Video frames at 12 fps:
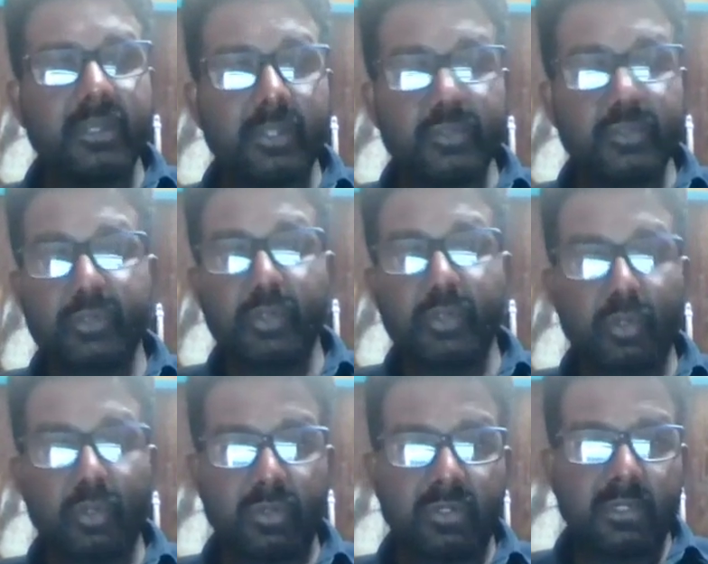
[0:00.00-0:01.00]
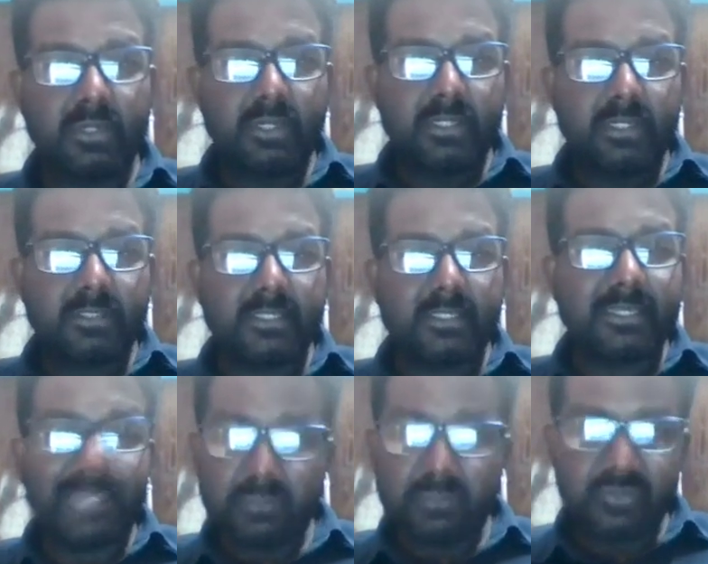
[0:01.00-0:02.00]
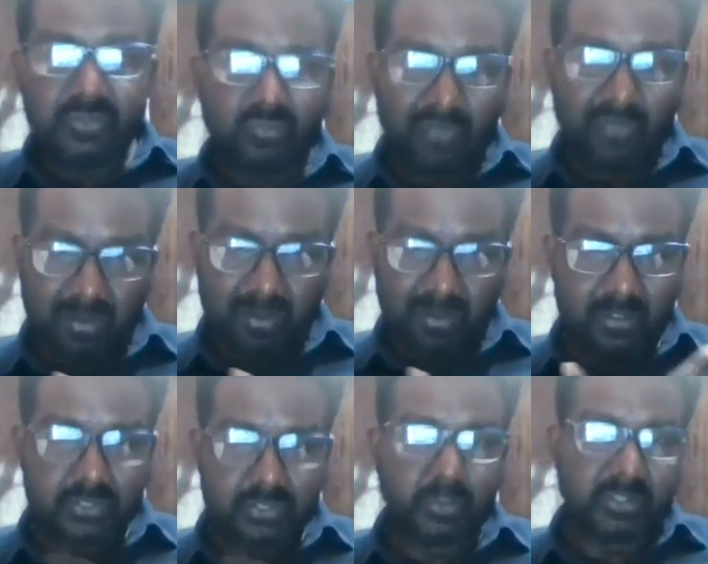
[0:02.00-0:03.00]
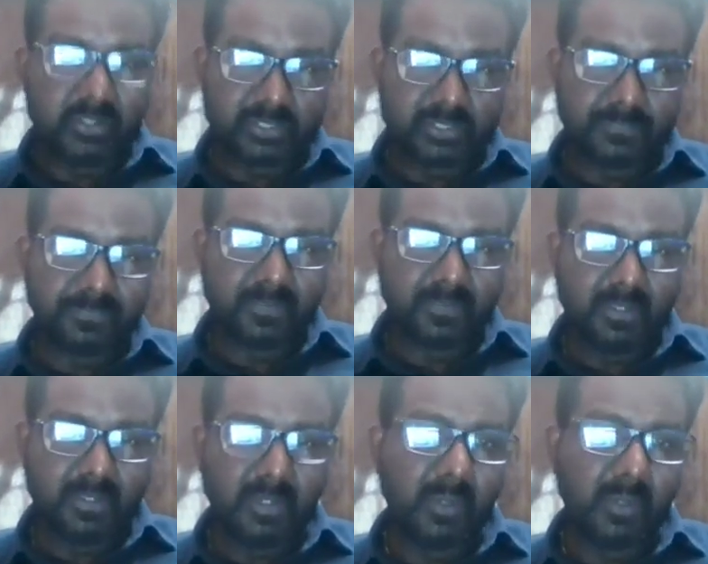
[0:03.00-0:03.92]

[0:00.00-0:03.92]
know the names of all students, and